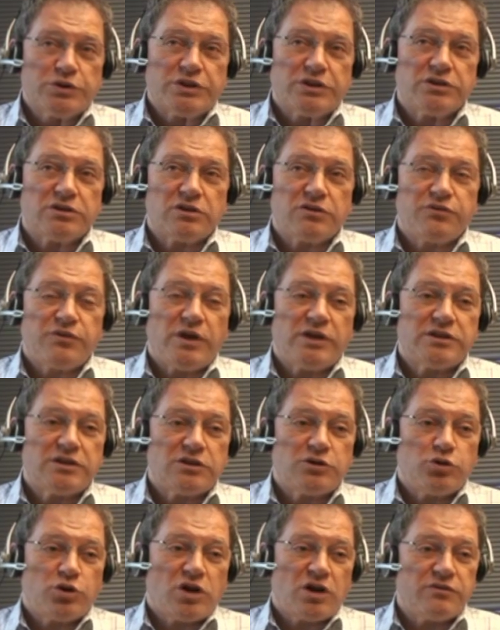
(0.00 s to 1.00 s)
user interface
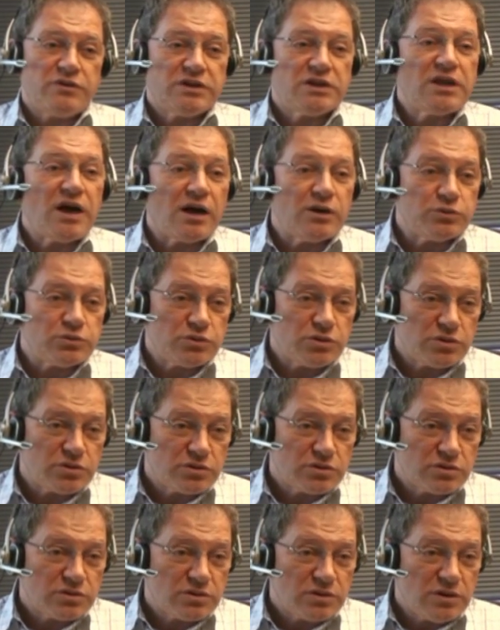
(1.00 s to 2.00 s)
and you have a doubt,
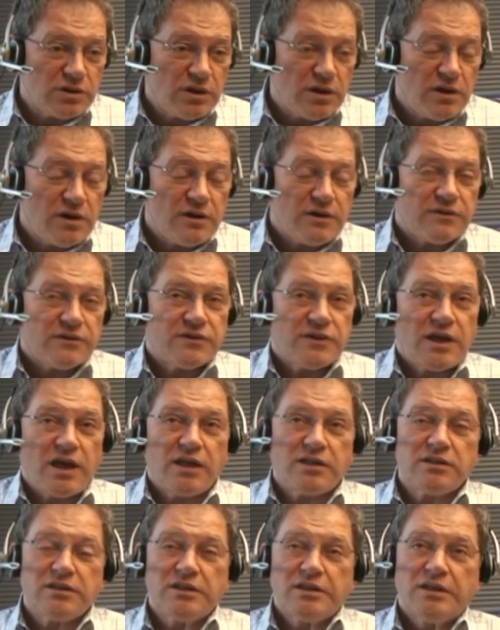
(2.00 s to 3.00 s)

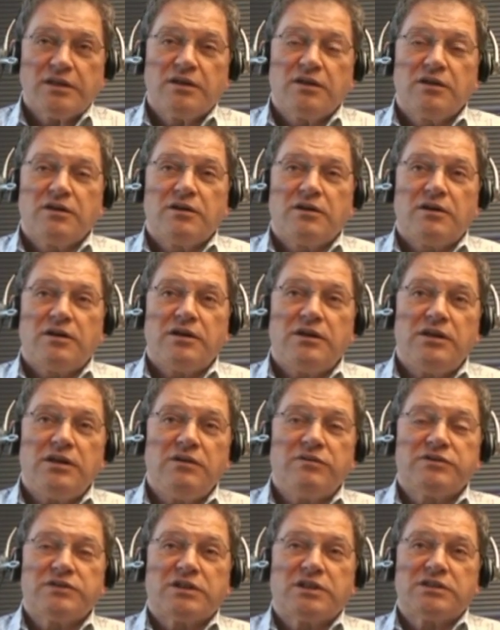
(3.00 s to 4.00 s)
then
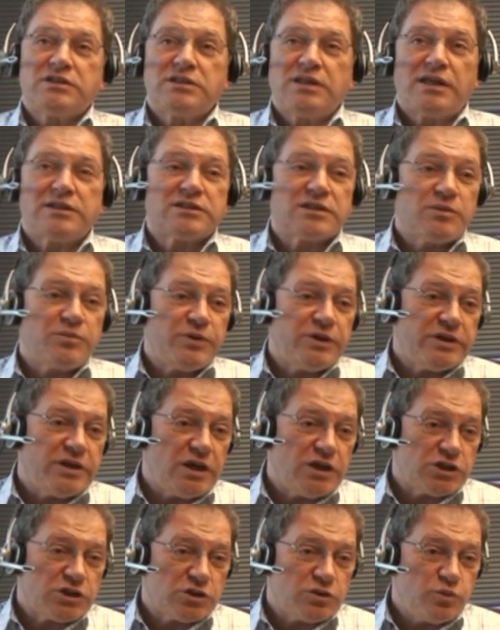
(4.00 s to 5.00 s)
if there is another
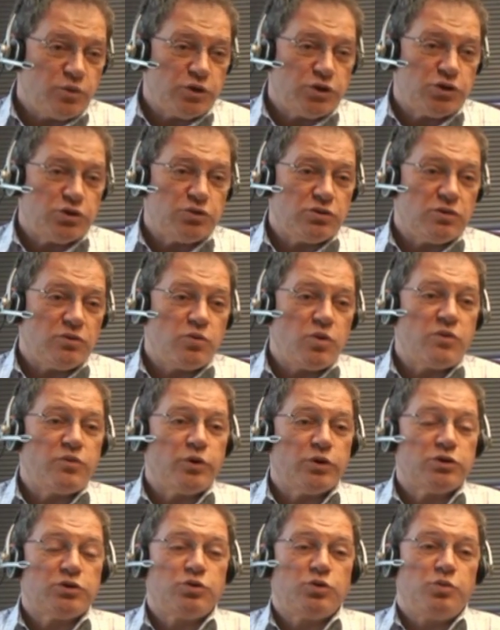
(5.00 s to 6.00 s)
application which we
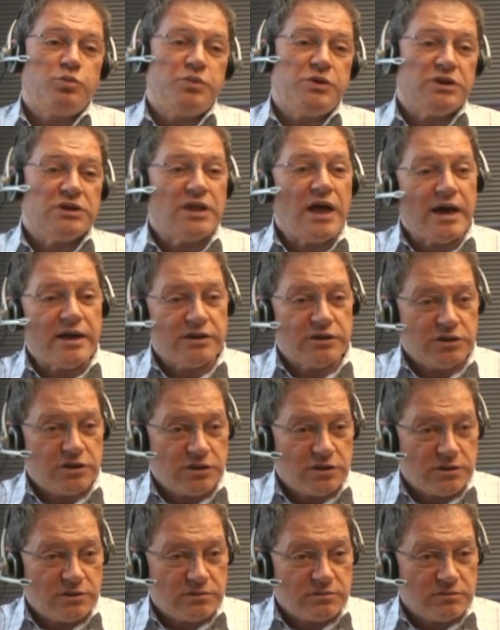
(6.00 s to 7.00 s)
want to be like,
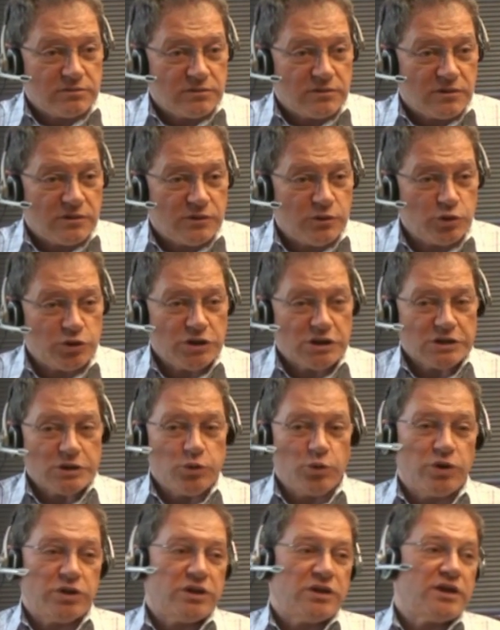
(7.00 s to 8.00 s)
you
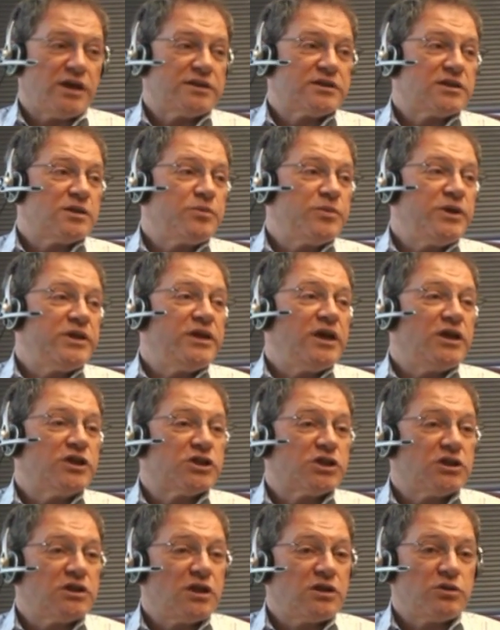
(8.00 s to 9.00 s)
just look at another
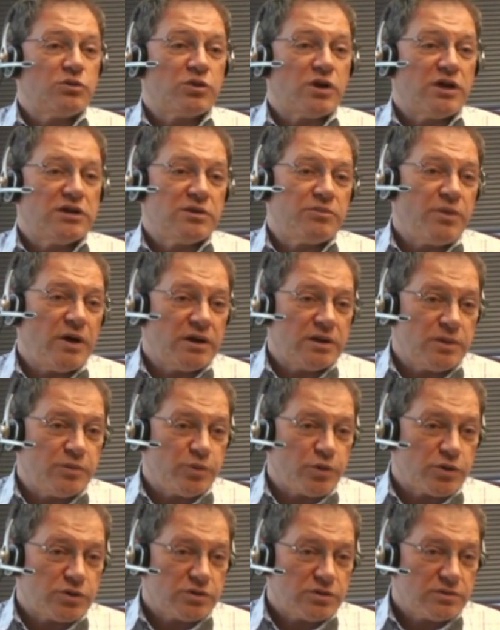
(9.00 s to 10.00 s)
application and you write a bug
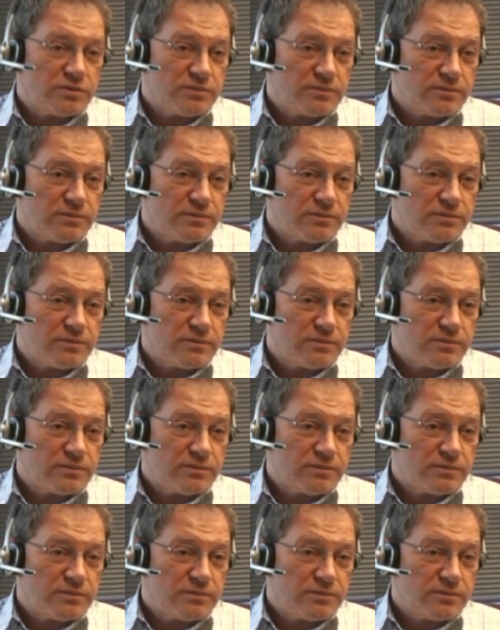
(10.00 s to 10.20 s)
report.